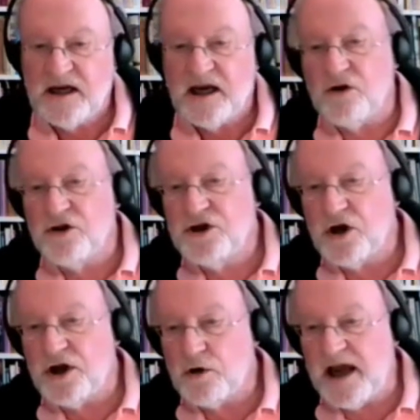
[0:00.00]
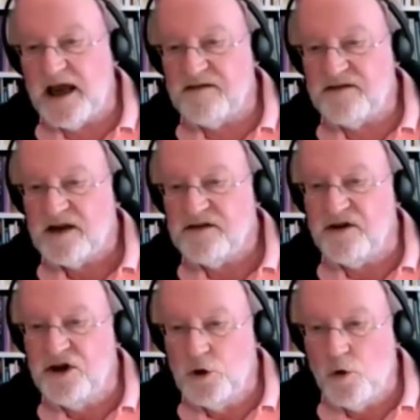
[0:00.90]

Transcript: and on the other hand, the new